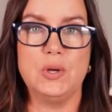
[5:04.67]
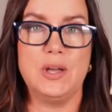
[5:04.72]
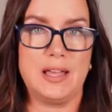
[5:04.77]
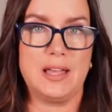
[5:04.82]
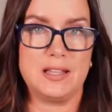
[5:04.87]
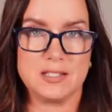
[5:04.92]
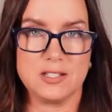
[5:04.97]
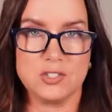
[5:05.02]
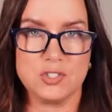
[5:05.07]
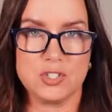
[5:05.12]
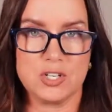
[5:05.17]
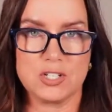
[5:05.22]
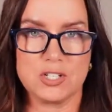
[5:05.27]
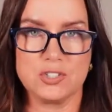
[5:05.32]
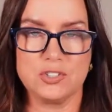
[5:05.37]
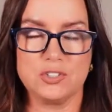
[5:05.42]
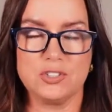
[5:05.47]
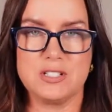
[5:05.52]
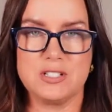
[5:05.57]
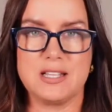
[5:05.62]
as
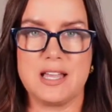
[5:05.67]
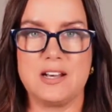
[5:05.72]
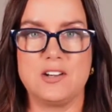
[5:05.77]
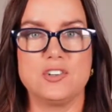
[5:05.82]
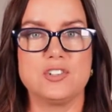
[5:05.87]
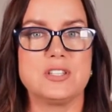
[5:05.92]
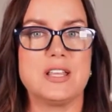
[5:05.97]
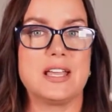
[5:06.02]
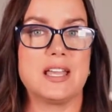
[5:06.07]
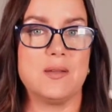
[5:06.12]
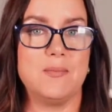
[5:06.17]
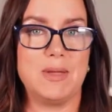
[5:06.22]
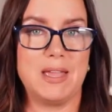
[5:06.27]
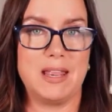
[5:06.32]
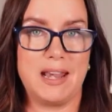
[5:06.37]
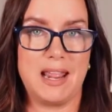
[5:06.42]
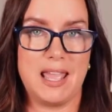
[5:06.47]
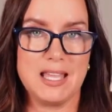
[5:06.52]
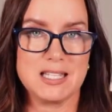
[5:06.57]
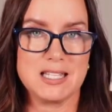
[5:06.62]
instructional designers that can be
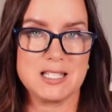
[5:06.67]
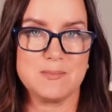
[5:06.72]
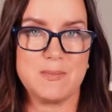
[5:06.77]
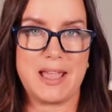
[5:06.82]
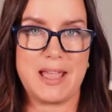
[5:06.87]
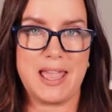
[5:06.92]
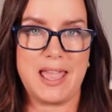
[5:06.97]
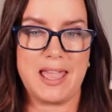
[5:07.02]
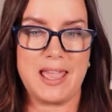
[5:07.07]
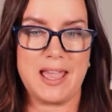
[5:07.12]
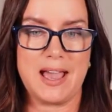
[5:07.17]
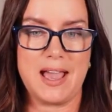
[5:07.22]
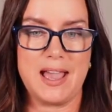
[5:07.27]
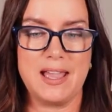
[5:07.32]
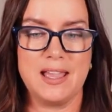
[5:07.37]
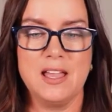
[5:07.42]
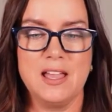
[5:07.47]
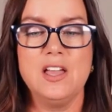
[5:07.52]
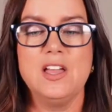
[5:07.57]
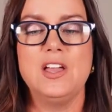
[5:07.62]
enhanced by
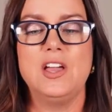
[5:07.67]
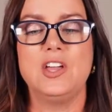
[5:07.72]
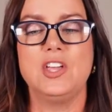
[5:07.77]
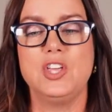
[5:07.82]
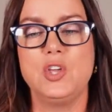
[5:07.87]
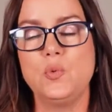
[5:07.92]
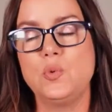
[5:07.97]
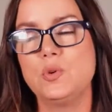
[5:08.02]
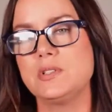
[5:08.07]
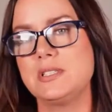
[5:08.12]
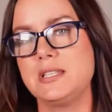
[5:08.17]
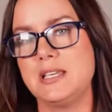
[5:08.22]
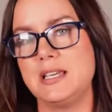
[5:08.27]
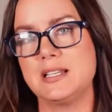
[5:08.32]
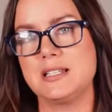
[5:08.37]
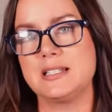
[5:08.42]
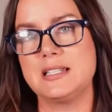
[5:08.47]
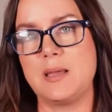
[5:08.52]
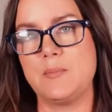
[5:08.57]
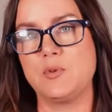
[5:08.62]
AI, you will see
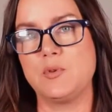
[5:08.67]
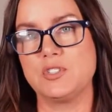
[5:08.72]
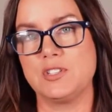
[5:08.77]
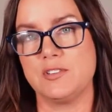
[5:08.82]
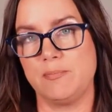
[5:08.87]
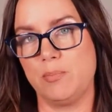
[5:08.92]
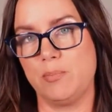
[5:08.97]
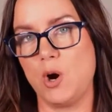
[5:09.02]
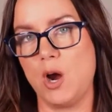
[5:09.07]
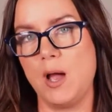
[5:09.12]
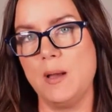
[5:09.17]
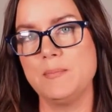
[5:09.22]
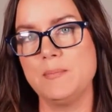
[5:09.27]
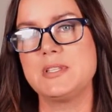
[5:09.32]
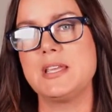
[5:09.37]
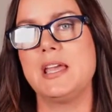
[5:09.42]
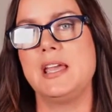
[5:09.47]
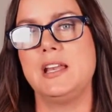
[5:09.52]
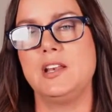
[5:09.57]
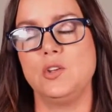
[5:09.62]
examples of prompts
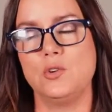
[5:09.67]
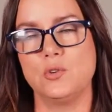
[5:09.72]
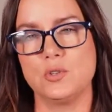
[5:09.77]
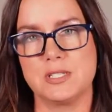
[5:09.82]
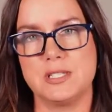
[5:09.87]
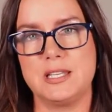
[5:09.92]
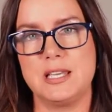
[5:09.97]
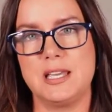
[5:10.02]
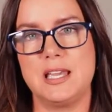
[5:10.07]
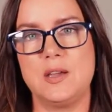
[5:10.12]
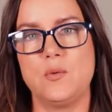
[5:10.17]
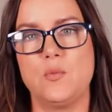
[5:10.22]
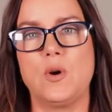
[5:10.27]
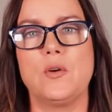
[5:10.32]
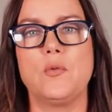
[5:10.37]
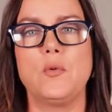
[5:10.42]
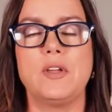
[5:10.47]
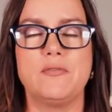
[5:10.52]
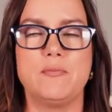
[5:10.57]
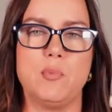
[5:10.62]
and you'll see where
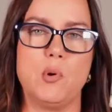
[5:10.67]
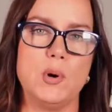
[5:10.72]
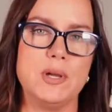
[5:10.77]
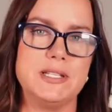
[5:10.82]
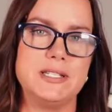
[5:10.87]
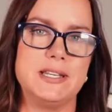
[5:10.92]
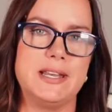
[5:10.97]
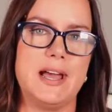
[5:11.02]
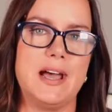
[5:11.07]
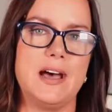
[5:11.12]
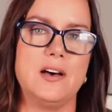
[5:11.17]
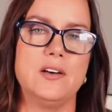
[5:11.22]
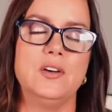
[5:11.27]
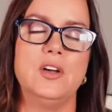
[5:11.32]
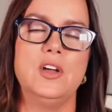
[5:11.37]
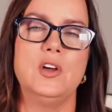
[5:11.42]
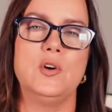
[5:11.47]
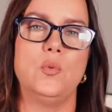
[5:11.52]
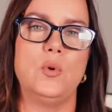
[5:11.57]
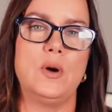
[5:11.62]
we've pointed out
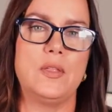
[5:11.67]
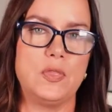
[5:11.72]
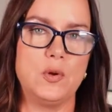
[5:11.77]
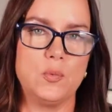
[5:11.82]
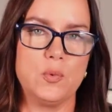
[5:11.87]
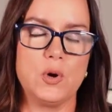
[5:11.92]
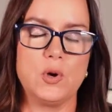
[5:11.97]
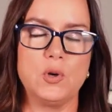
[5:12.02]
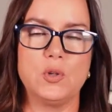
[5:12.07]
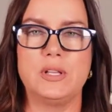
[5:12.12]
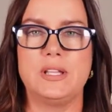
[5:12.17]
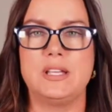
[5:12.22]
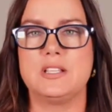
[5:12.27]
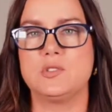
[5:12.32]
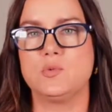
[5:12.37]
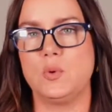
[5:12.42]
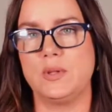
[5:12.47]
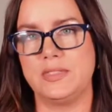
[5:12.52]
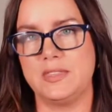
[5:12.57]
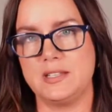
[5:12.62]
what the role
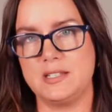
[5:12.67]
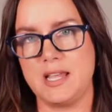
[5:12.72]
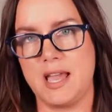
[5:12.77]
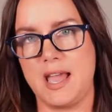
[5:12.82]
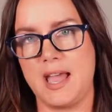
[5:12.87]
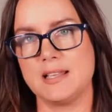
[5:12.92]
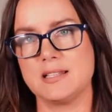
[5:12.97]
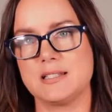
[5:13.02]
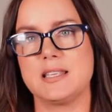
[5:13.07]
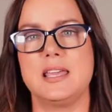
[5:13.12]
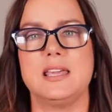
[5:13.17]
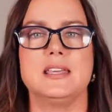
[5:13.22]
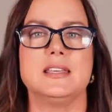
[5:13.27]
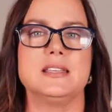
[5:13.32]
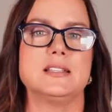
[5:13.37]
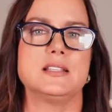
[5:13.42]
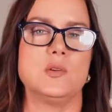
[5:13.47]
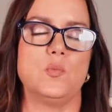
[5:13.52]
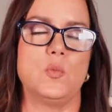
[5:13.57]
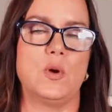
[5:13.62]
is, what the task
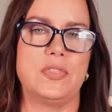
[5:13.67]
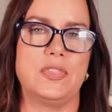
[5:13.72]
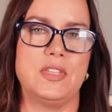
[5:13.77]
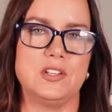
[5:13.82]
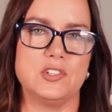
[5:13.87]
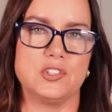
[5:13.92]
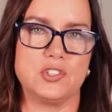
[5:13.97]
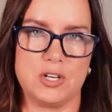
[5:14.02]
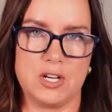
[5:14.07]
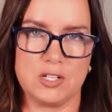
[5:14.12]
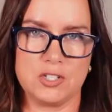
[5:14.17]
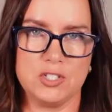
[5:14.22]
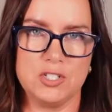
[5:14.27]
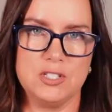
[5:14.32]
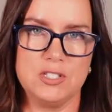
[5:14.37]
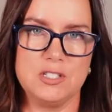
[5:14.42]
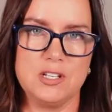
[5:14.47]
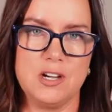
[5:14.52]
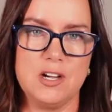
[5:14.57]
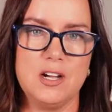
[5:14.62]
is, and what the
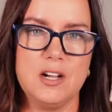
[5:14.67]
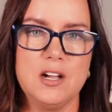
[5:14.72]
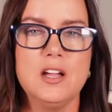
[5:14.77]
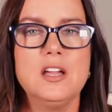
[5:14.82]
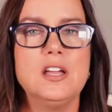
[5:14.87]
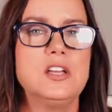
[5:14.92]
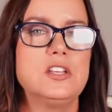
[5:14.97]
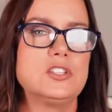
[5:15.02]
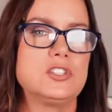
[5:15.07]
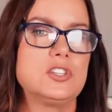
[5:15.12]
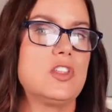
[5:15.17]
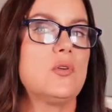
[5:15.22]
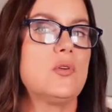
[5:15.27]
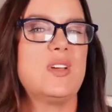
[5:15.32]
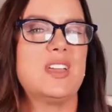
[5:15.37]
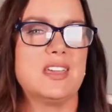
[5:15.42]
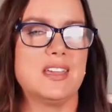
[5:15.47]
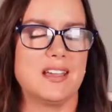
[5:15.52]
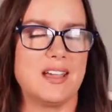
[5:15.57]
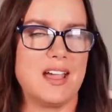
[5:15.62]
instructions are, so that we
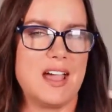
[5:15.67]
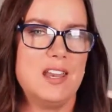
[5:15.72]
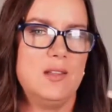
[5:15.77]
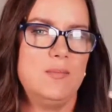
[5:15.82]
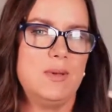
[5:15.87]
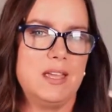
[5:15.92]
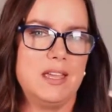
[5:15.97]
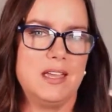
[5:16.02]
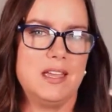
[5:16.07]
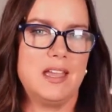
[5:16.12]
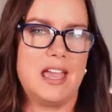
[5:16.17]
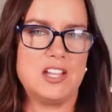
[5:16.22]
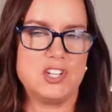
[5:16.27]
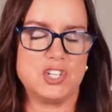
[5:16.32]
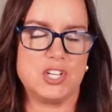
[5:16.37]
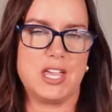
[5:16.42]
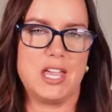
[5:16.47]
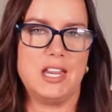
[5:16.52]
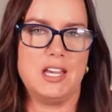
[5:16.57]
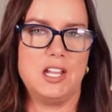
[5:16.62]
can kind of be
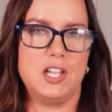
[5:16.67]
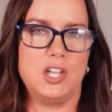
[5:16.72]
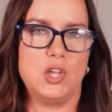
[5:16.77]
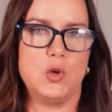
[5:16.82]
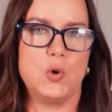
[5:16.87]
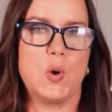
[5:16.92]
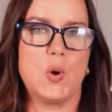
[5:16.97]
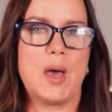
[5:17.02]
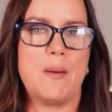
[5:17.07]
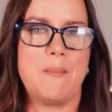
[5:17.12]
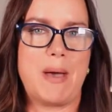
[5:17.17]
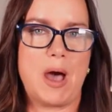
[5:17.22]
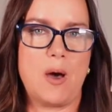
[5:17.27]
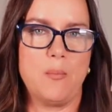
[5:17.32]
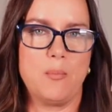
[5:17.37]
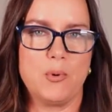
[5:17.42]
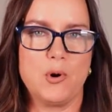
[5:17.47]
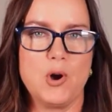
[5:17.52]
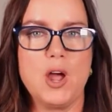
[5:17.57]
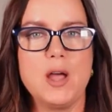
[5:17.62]
educating you
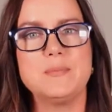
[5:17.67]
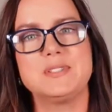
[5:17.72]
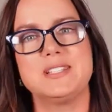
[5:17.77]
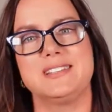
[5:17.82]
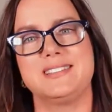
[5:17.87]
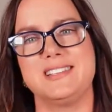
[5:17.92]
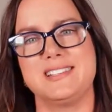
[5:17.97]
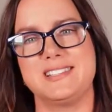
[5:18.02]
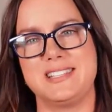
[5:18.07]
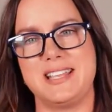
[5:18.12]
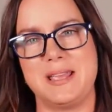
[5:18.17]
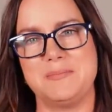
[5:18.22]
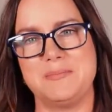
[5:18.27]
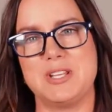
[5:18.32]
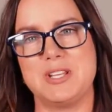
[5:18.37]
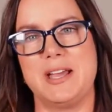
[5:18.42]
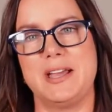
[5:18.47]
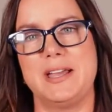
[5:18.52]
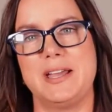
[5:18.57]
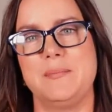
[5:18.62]
about prompts at the same
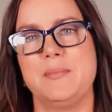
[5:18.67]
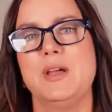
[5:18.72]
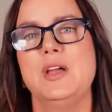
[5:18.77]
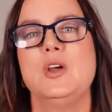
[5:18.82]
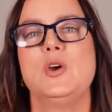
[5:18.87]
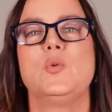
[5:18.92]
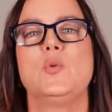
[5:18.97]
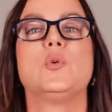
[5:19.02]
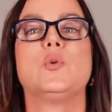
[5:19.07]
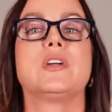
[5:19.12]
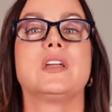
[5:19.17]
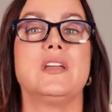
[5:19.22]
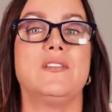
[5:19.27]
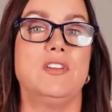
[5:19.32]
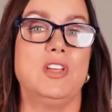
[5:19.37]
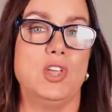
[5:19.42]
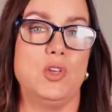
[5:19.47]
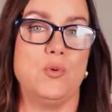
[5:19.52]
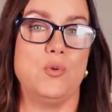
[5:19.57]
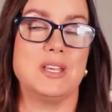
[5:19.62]
time we're
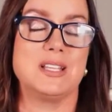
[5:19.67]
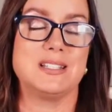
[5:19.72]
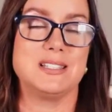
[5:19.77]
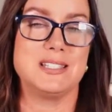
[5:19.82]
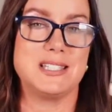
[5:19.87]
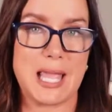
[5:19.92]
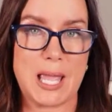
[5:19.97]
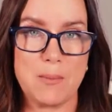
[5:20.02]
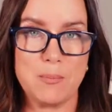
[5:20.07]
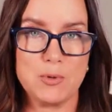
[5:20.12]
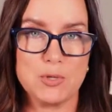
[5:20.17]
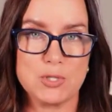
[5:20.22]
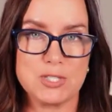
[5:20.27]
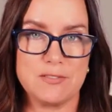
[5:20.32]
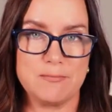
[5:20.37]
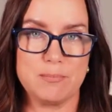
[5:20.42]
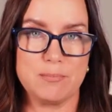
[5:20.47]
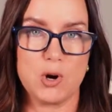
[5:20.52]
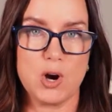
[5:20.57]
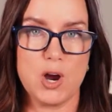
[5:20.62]
giving you examples
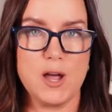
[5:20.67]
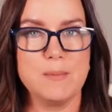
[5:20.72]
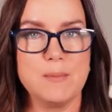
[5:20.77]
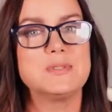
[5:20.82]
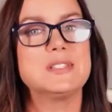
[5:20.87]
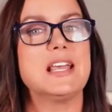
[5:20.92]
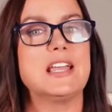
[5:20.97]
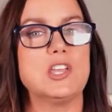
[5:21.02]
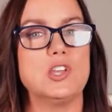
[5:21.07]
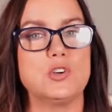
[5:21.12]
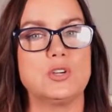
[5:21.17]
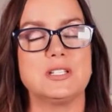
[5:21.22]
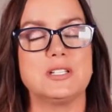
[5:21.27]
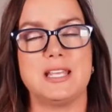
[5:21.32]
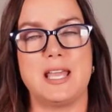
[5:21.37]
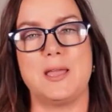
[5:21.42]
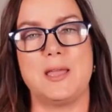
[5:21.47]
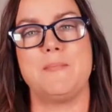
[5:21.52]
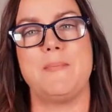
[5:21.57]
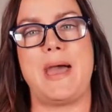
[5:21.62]
of prompts that you could
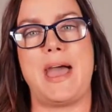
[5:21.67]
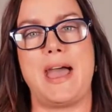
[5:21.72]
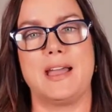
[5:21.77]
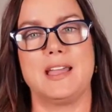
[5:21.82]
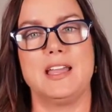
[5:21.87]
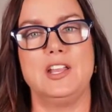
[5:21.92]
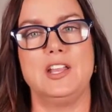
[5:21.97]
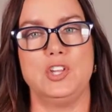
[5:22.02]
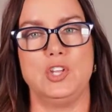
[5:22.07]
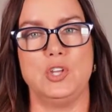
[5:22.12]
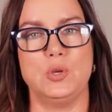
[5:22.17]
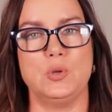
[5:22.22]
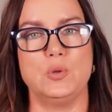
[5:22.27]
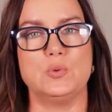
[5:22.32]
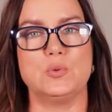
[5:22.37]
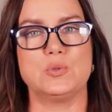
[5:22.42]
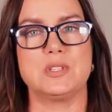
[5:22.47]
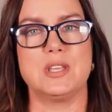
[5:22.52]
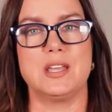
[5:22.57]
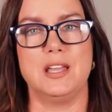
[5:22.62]
take back and
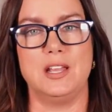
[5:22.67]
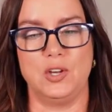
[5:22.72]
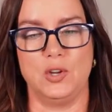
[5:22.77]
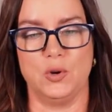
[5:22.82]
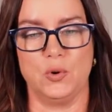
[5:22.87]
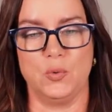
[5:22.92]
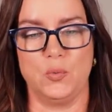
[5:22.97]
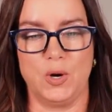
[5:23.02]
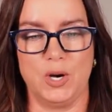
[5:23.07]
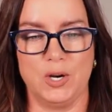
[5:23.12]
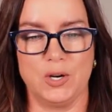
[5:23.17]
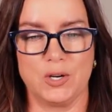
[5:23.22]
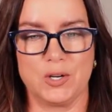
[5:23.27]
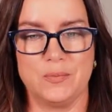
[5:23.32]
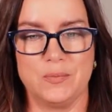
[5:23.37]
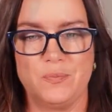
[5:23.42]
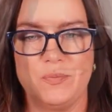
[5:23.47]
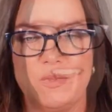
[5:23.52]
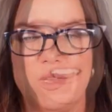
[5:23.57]
use in your work.